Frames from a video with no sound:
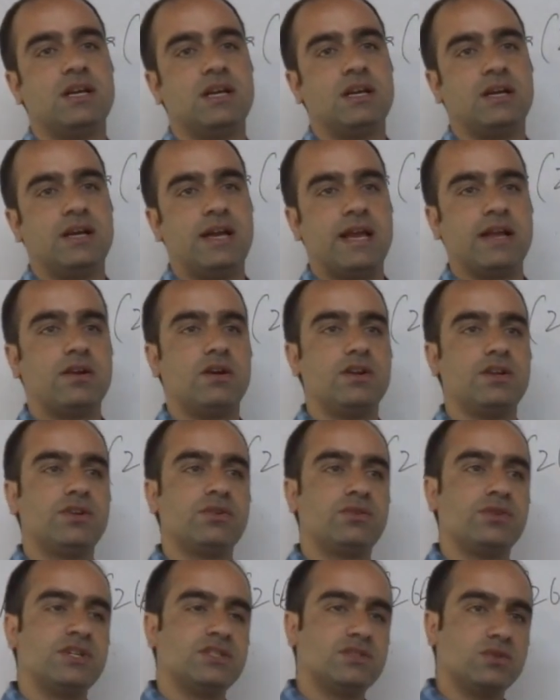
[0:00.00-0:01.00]

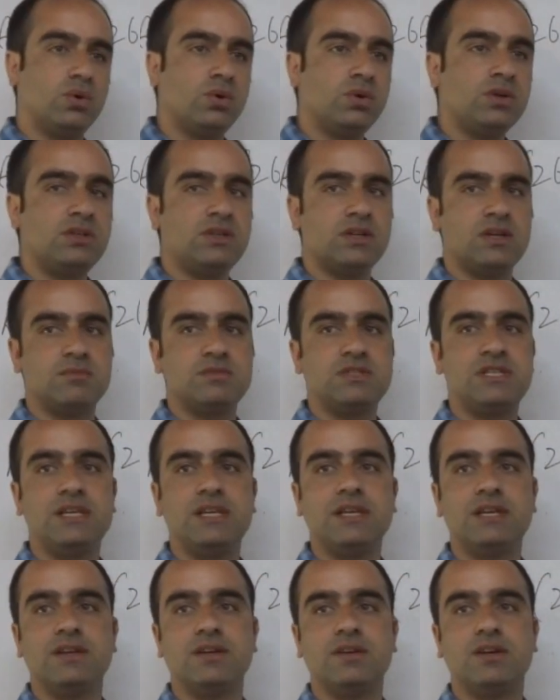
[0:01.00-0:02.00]
according to his own terms,
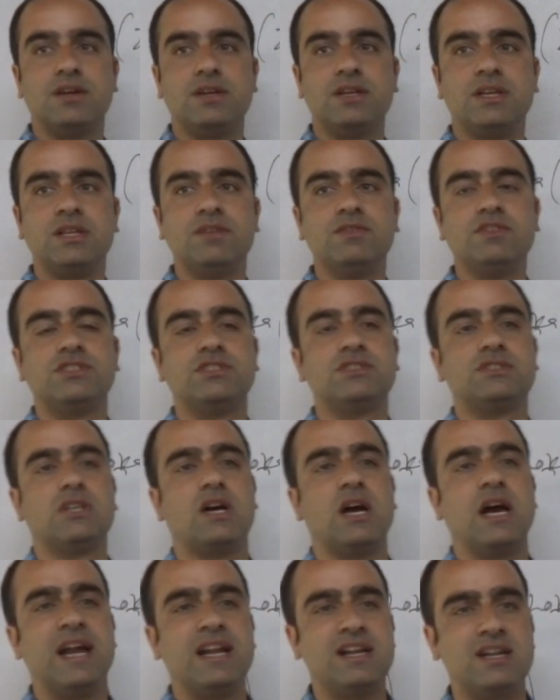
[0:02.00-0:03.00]
in which
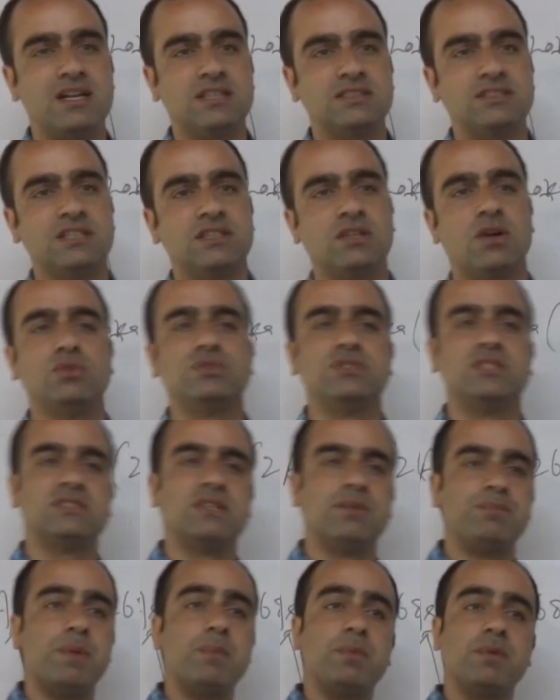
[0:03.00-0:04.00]
hundreds and thousands
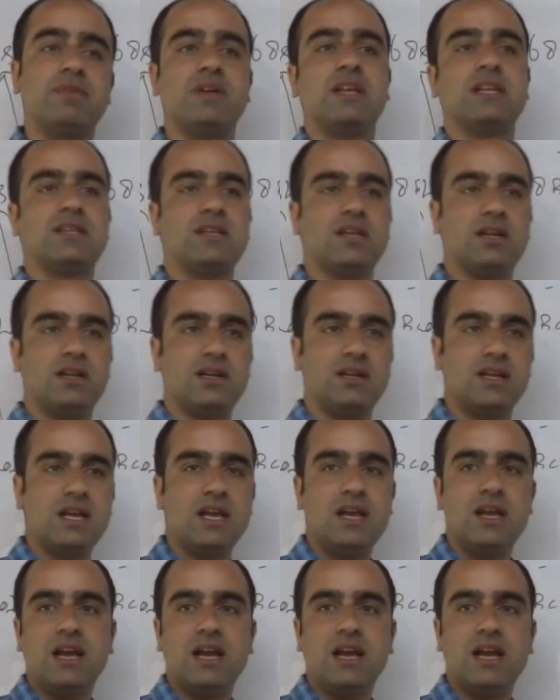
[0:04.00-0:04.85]
of people were killed